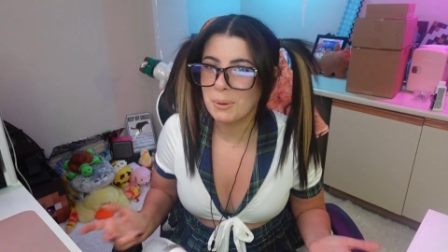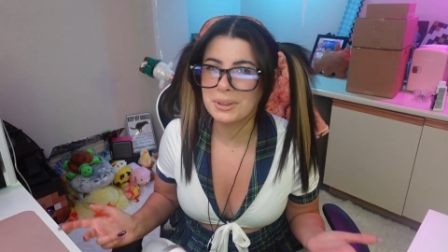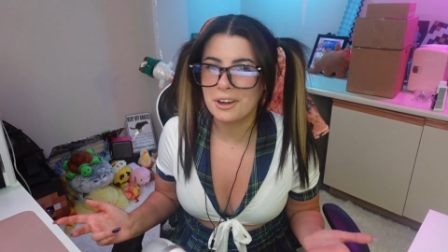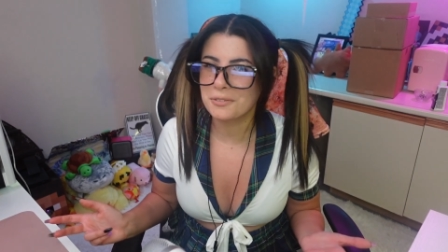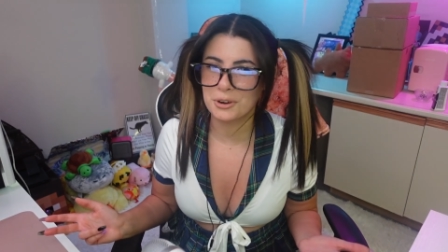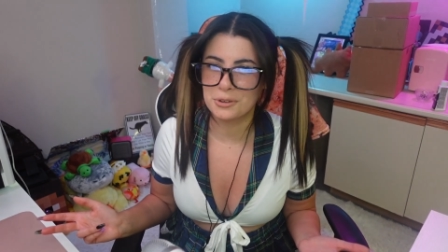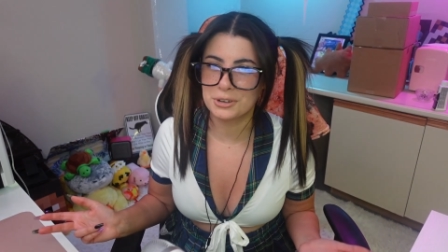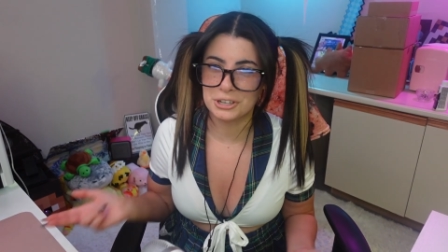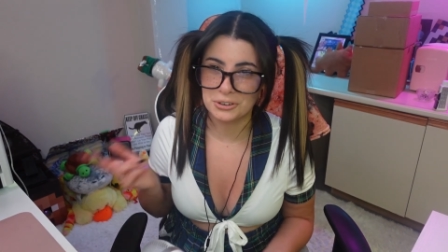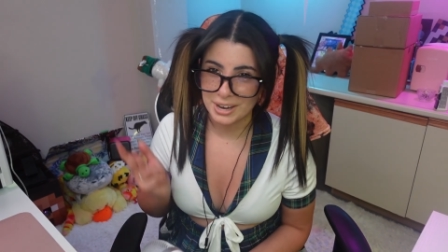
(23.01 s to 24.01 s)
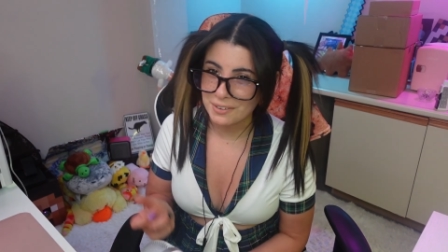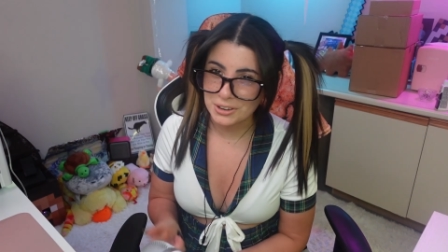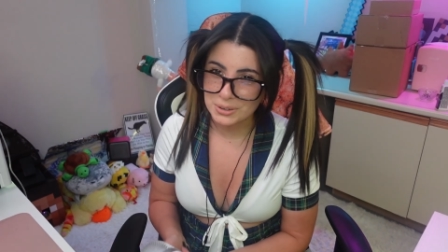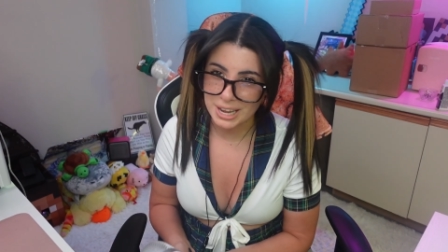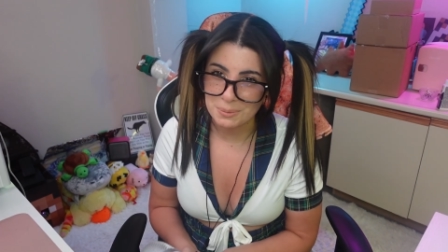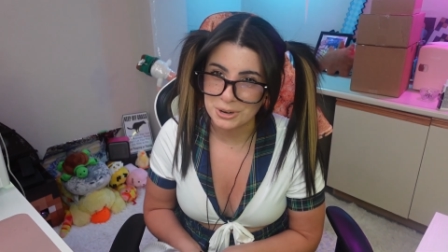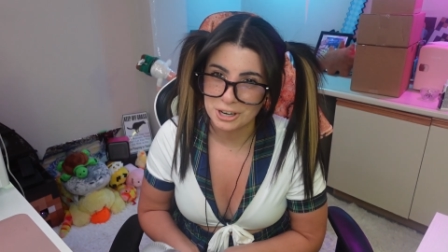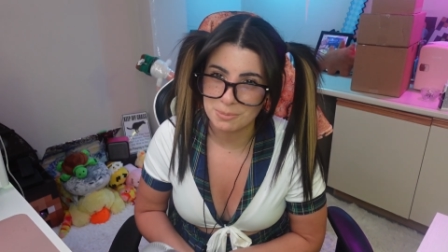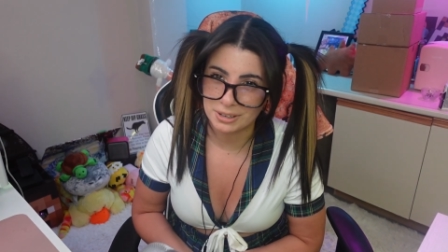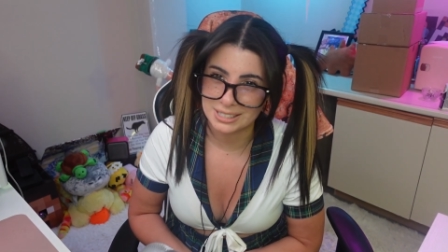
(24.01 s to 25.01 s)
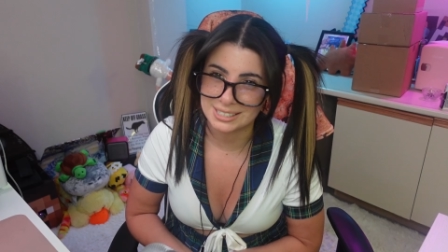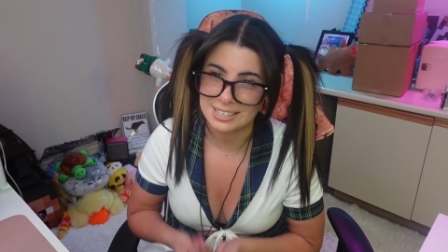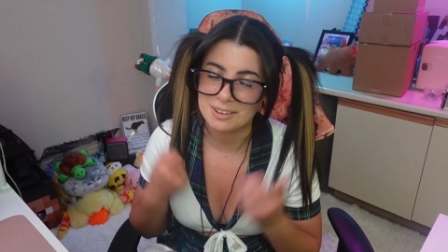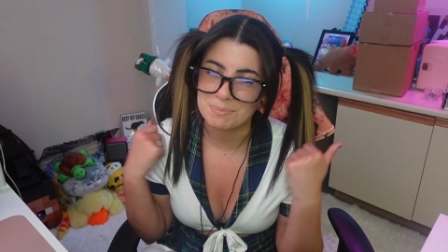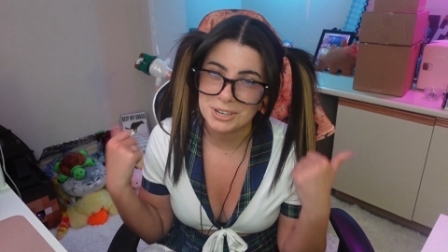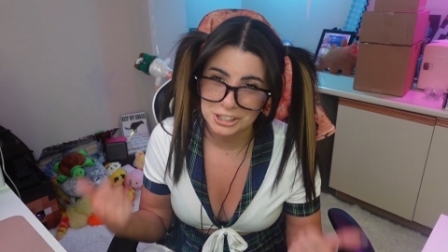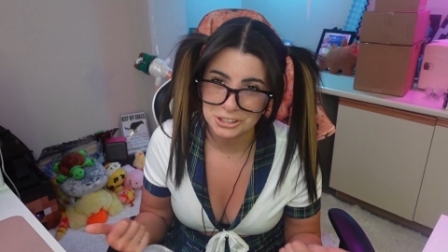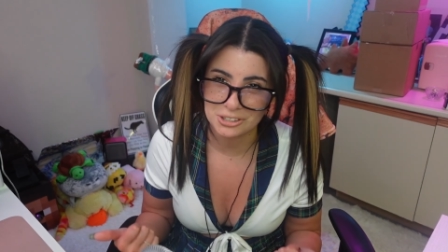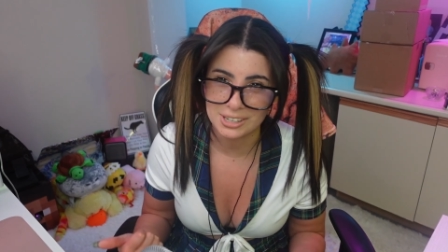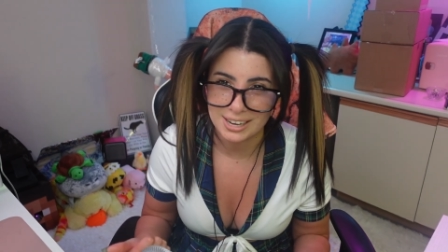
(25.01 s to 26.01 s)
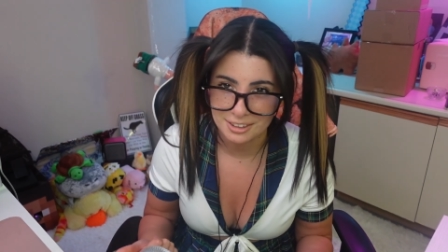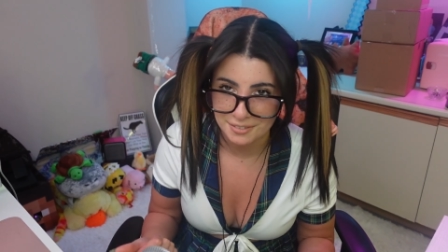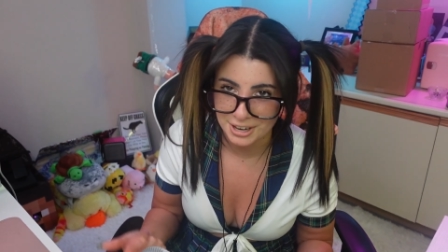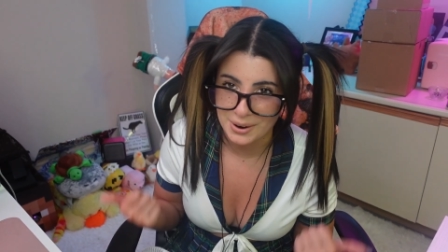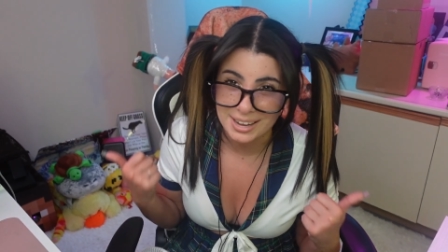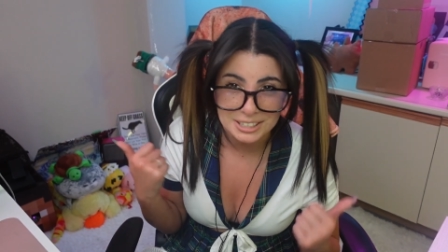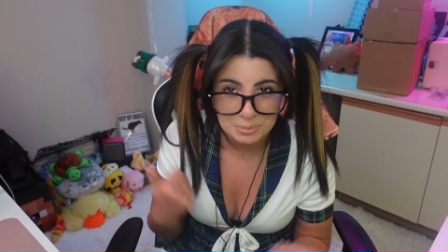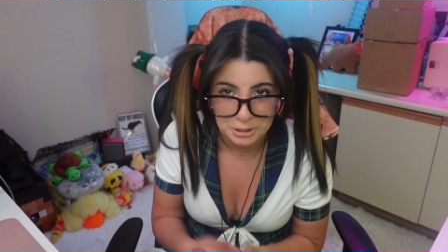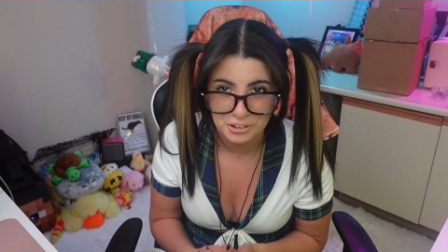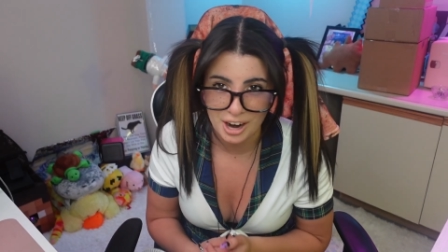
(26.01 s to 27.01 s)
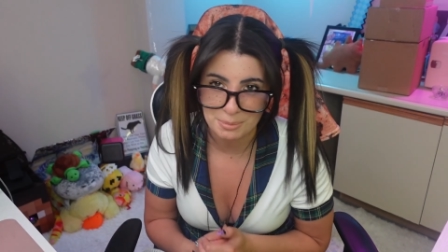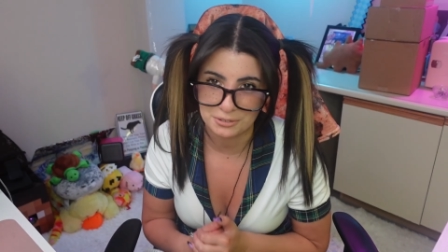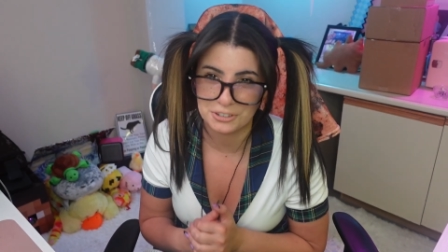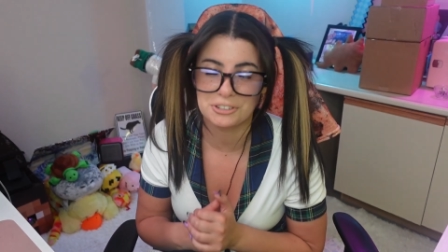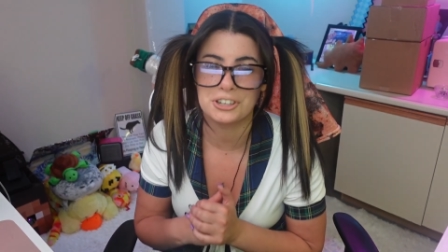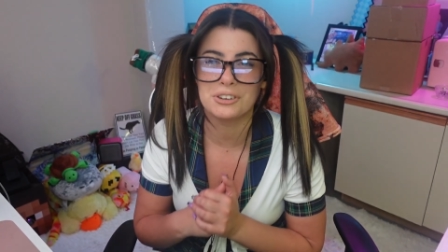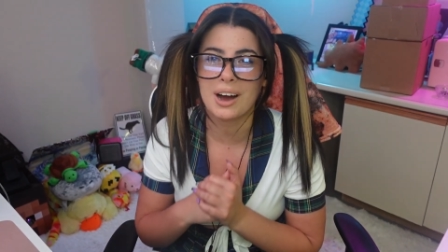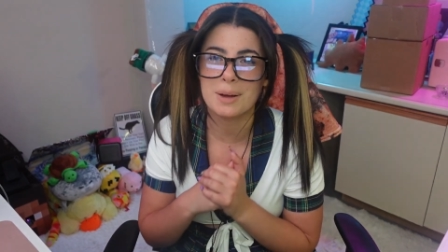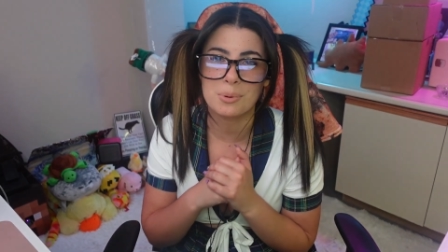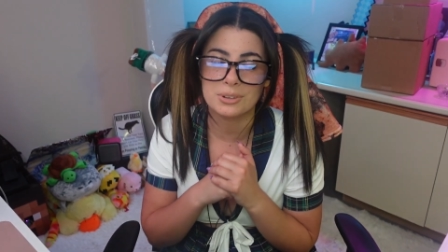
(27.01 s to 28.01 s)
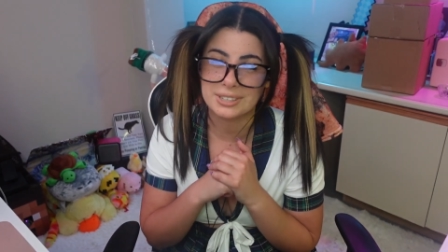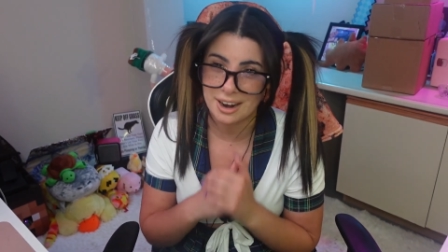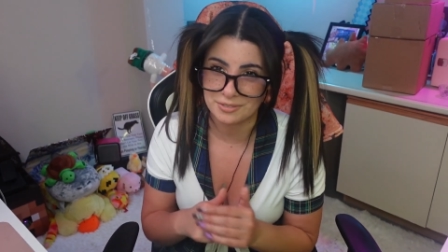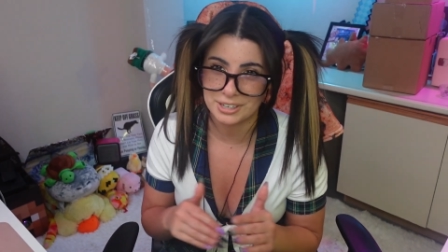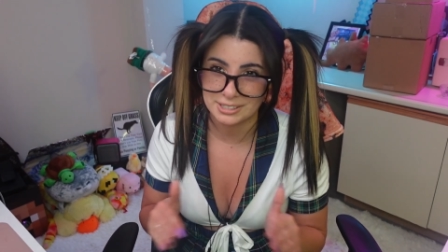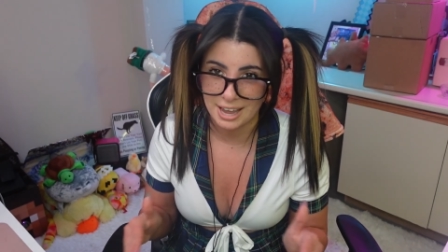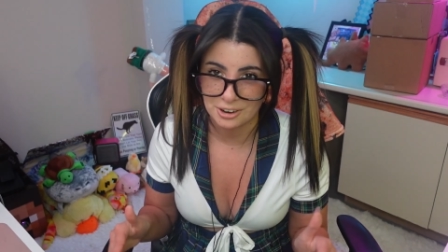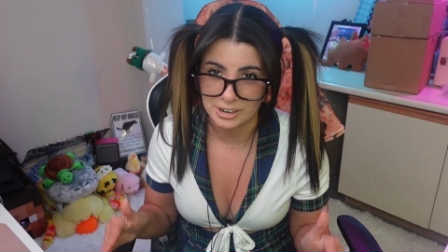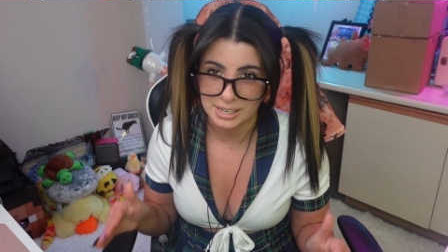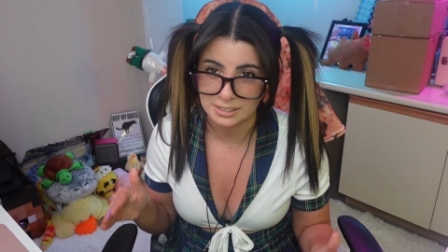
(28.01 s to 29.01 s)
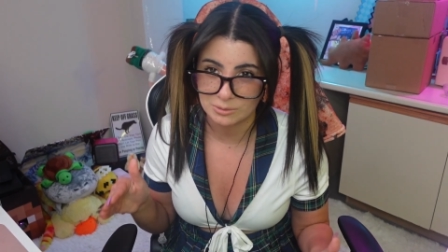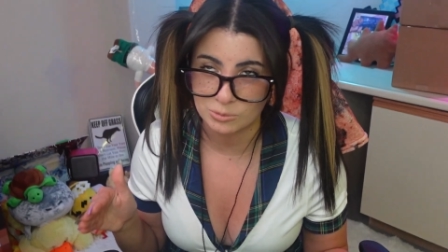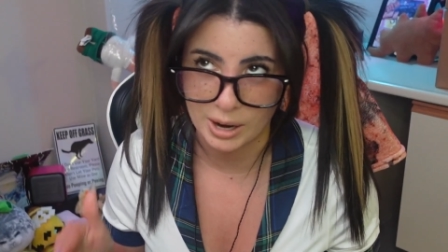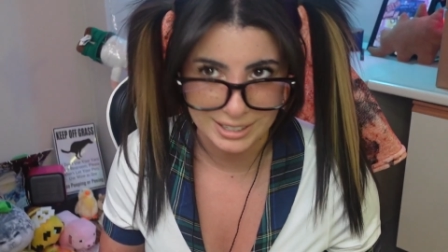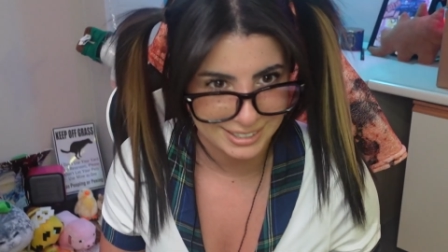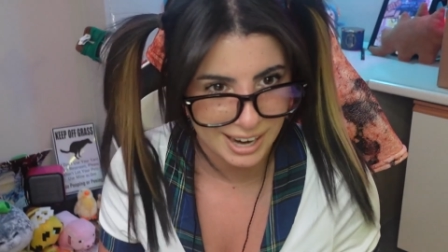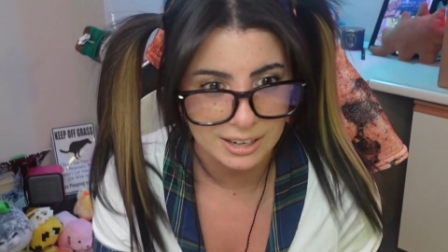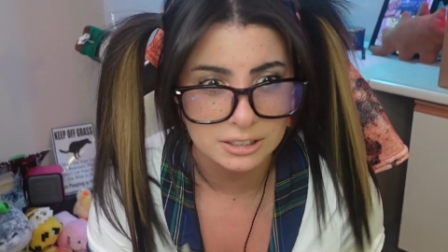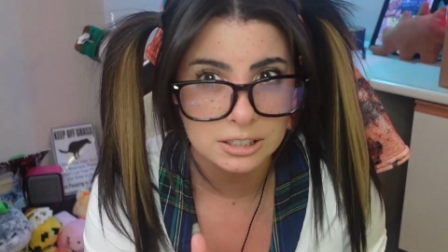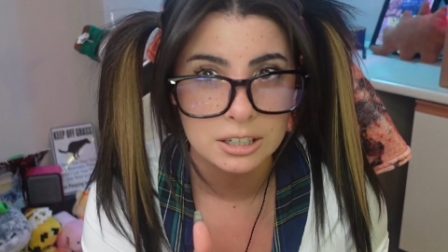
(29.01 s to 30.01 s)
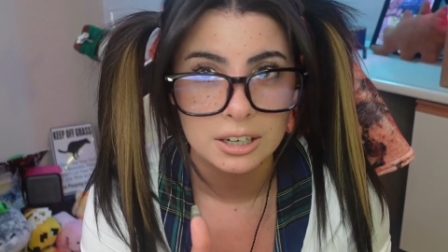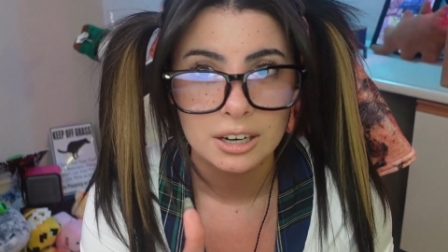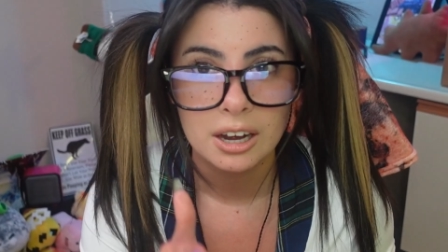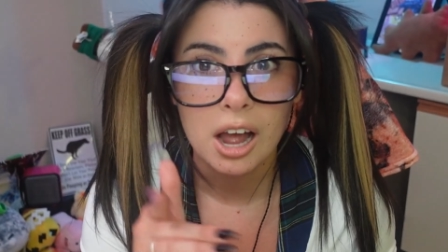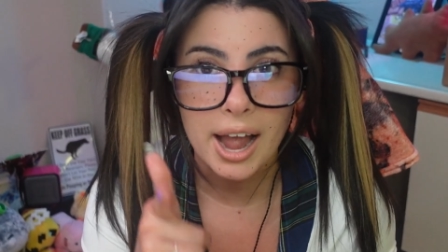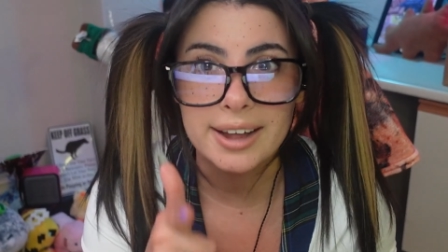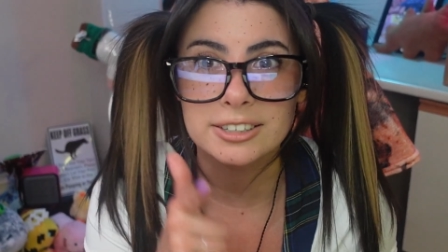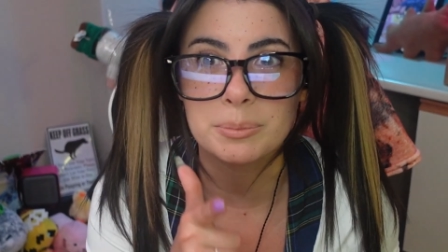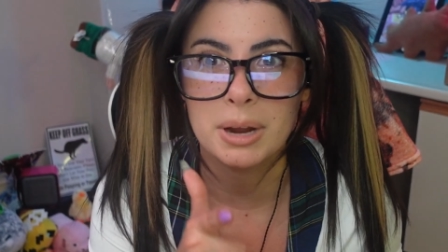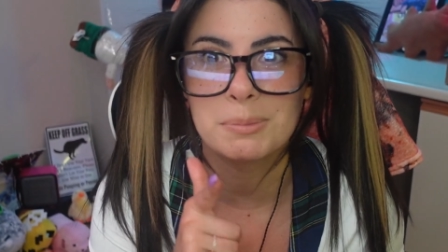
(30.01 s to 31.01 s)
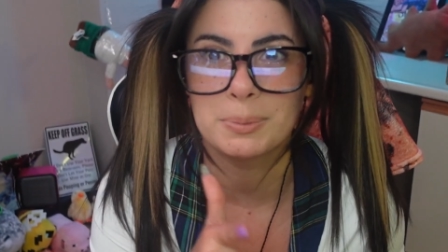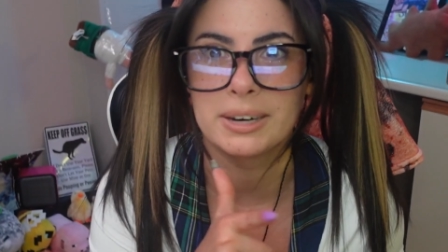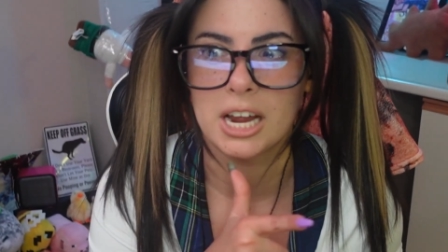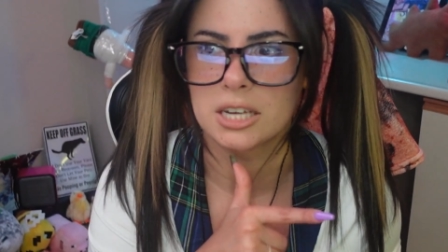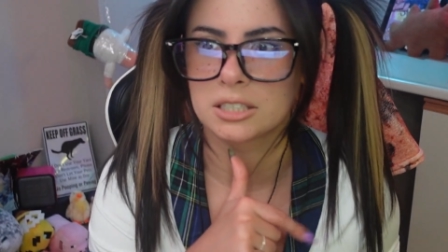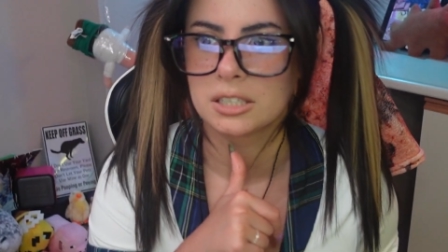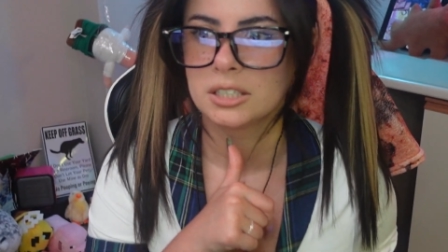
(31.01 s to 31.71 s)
But without further ado, if you like what you're about to see, be sure to like the video and subscribe if you're new. I post every Saturday and Wednesdays and sometimes Mondays.